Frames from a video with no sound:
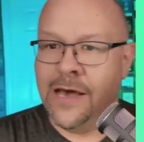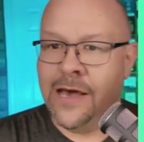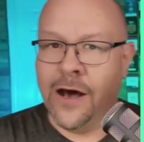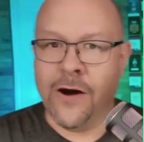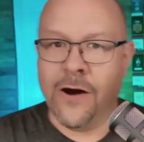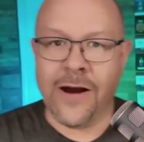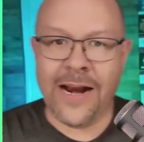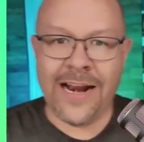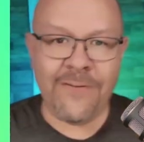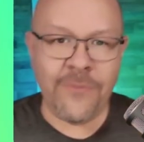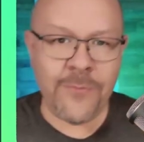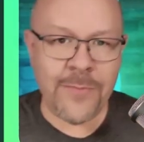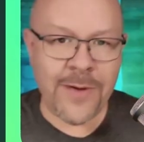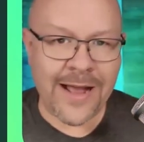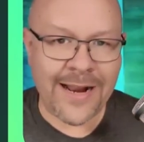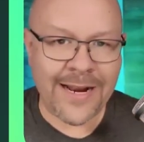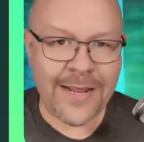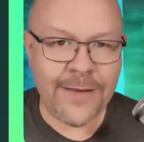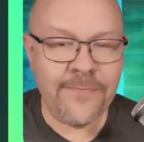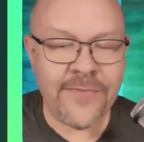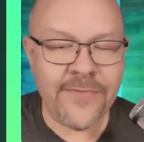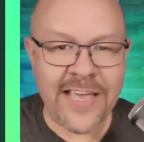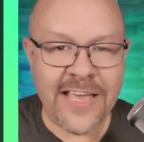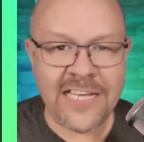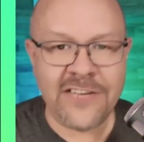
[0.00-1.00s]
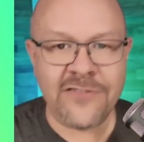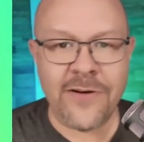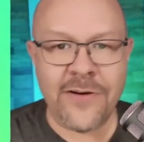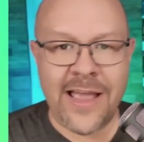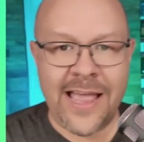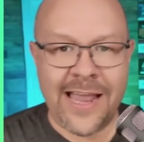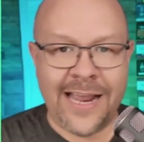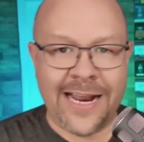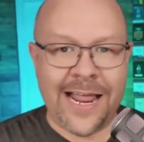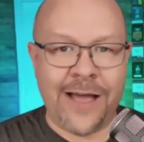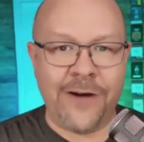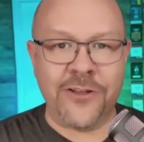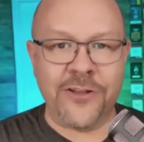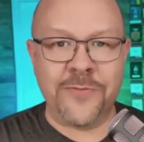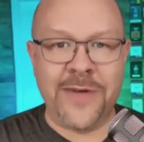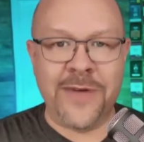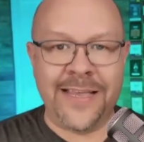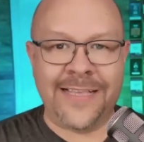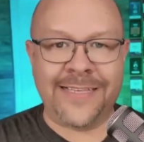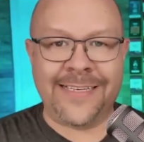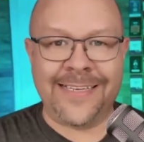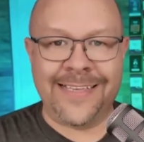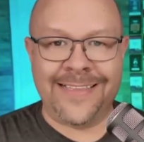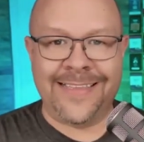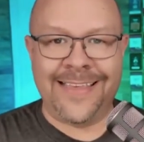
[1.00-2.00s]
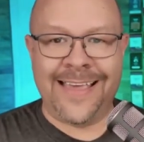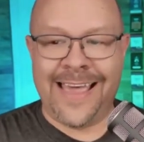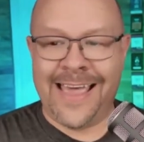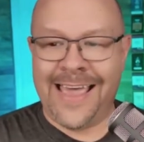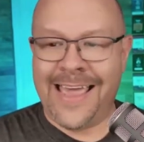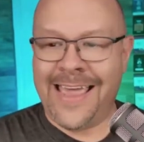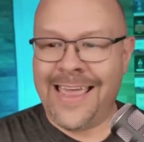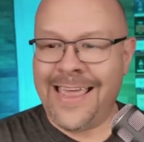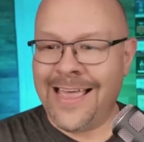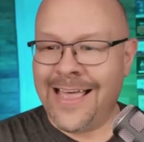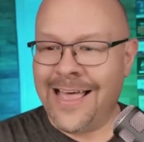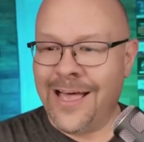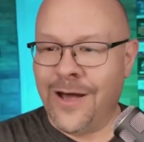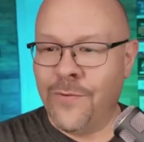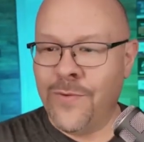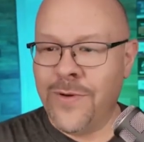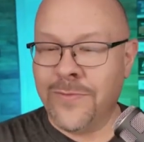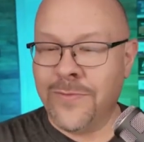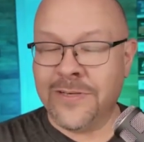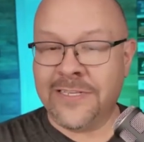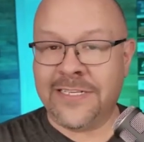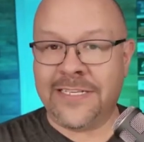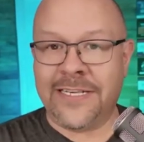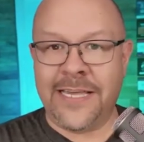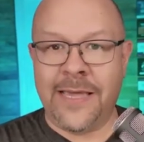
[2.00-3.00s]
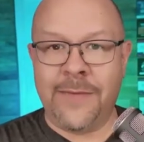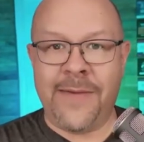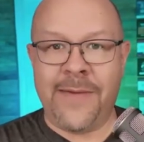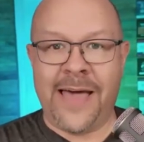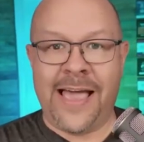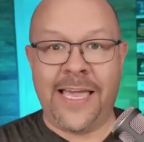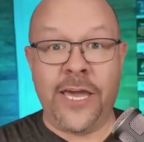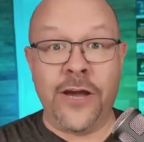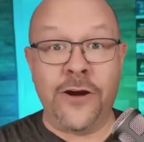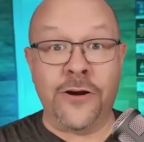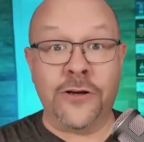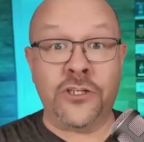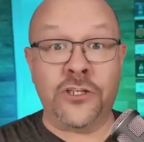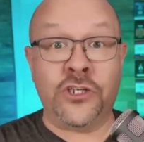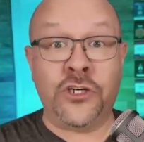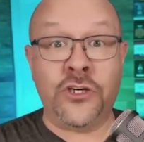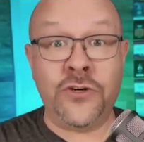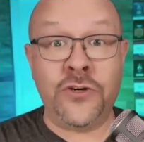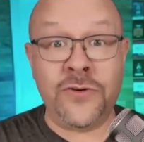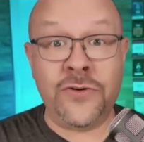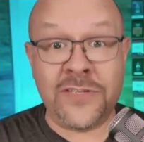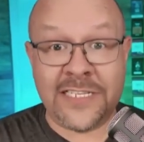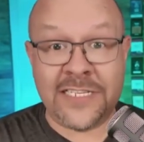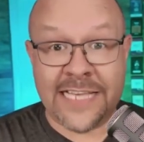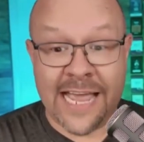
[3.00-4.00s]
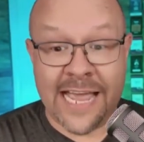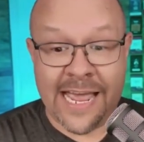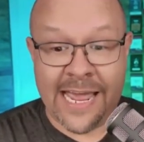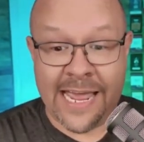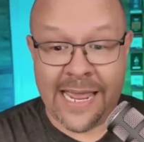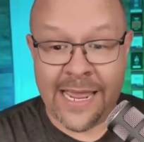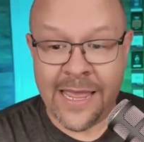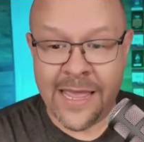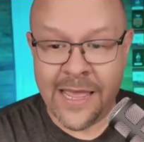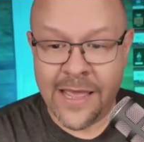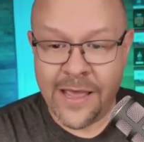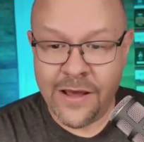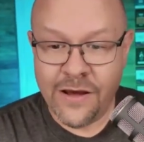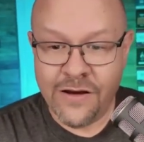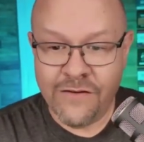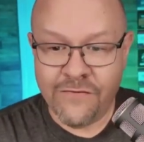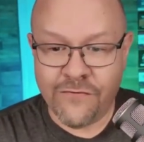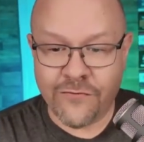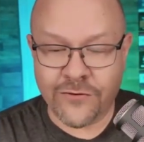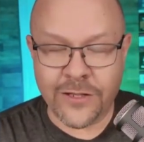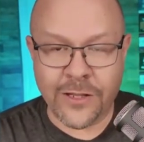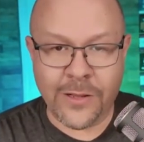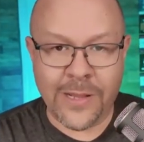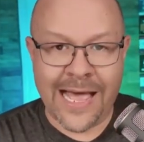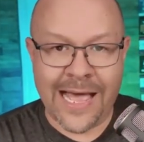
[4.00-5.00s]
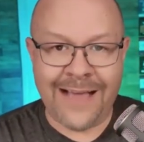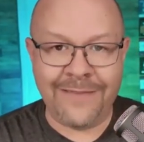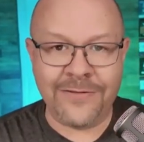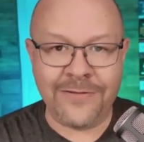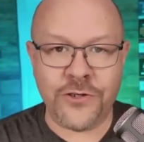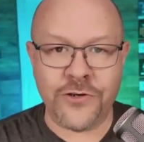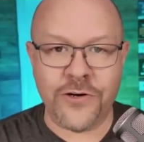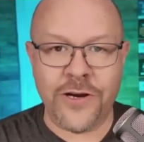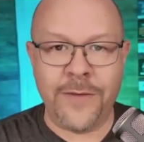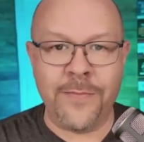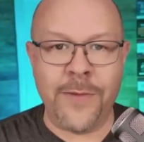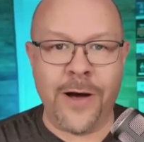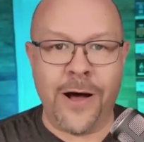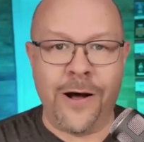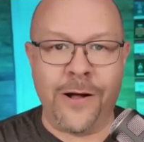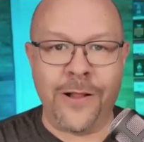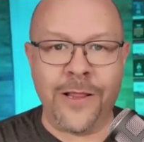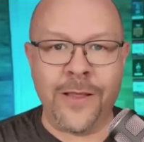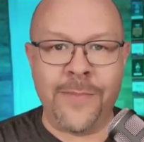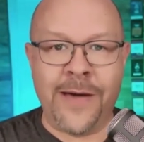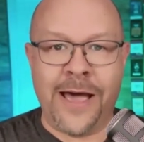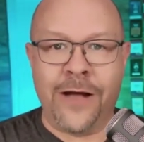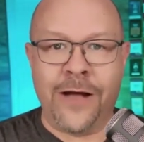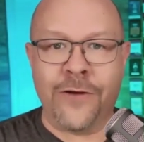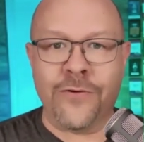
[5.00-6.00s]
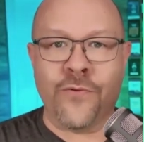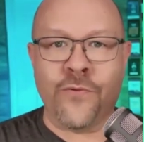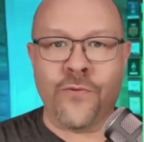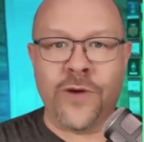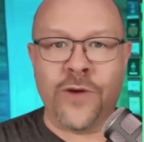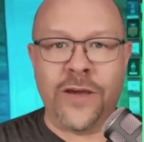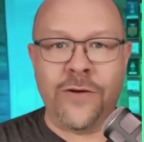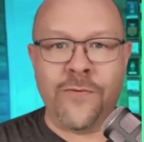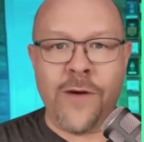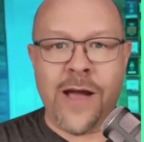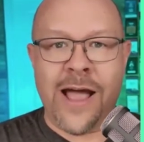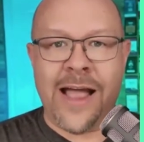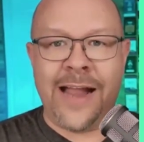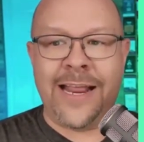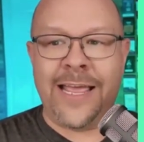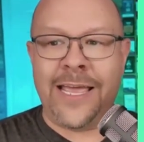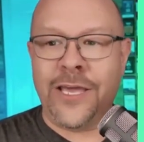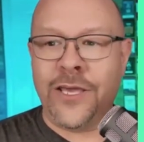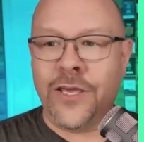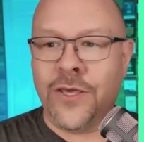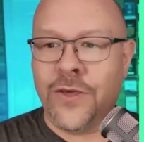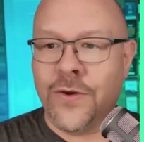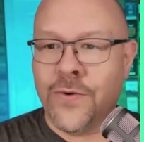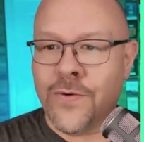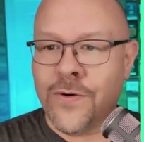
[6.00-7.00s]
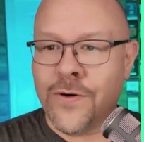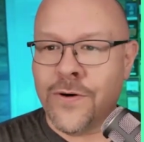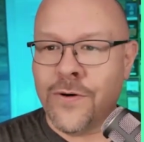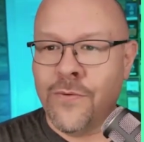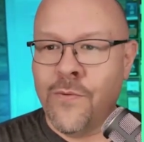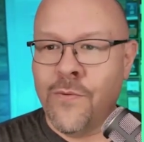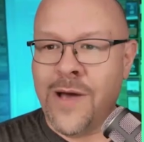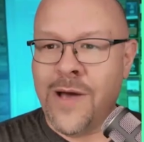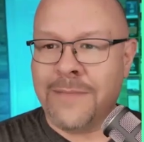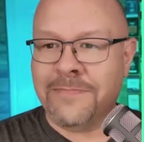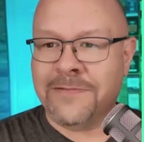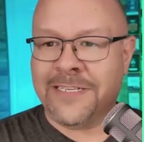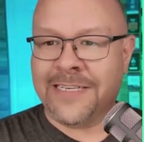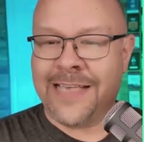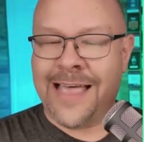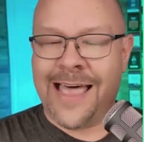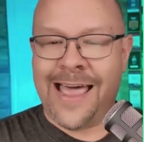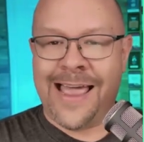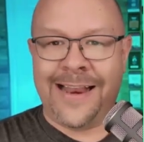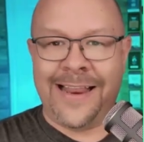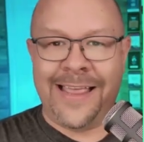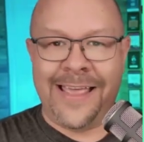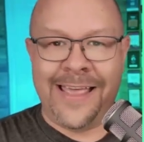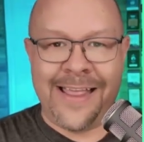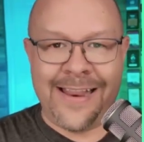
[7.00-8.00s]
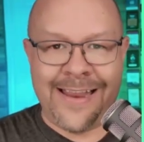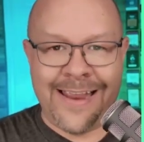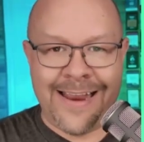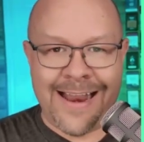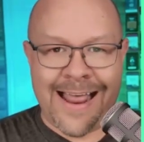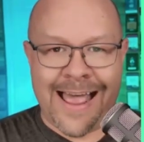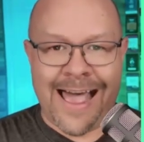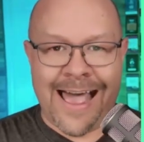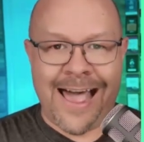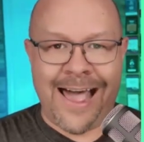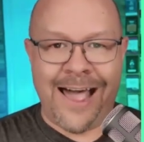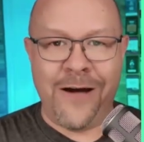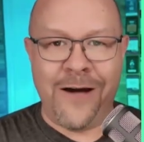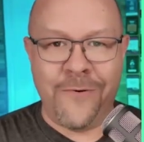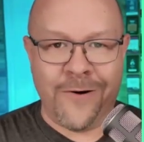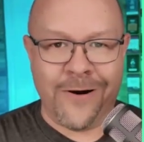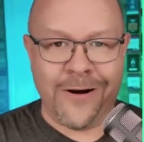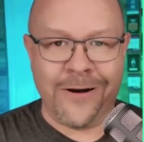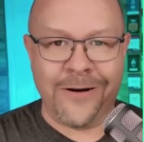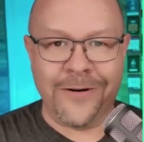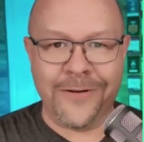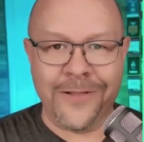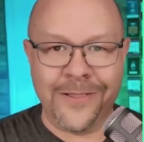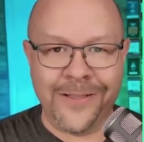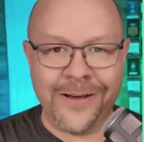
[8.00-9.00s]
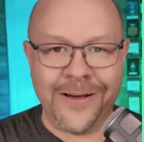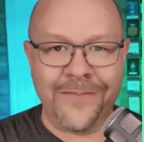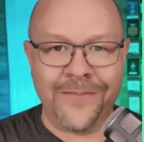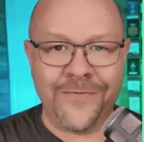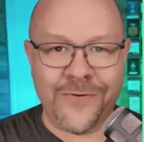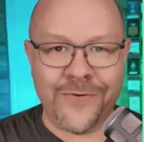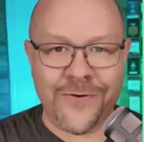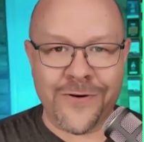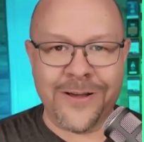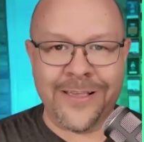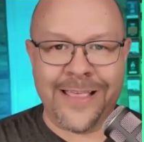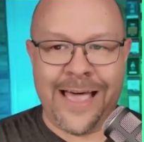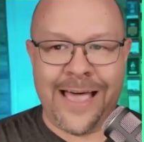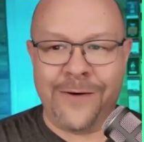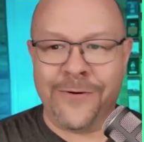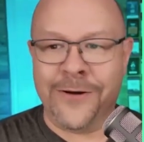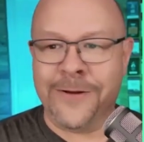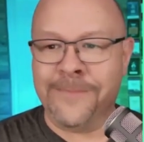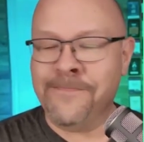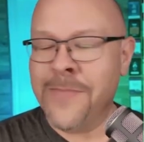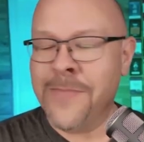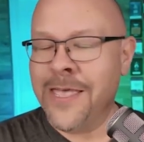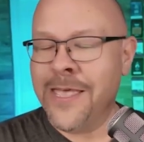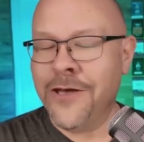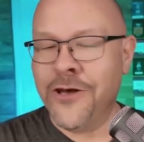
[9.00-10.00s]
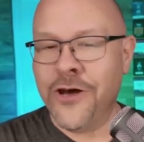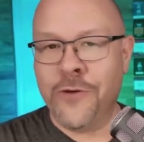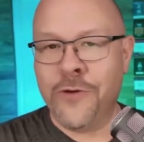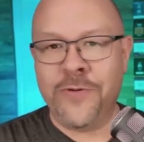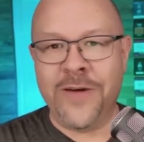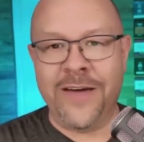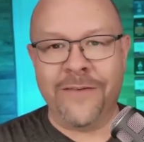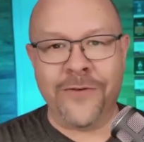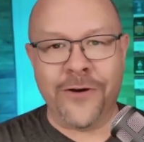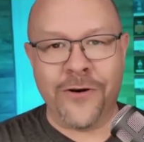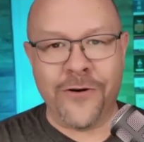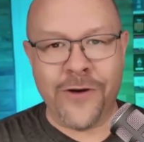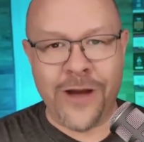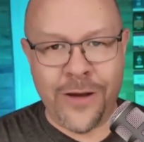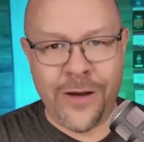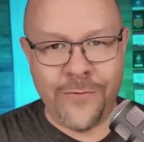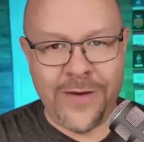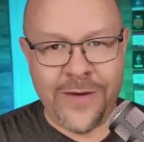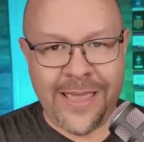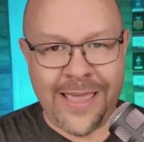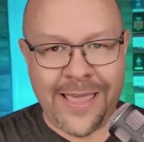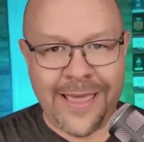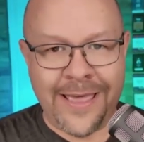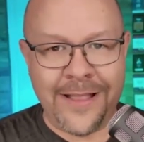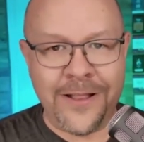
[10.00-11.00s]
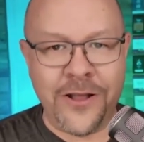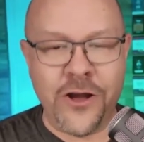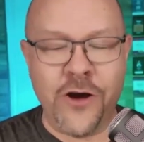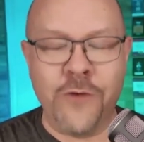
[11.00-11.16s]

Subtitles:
All right, everybody. Thanks for hanging out with me today. We will see you back here Tuesday for the live stream all about rewriting your website in an hour. Looking forward to that one. Hope you have a great weekend.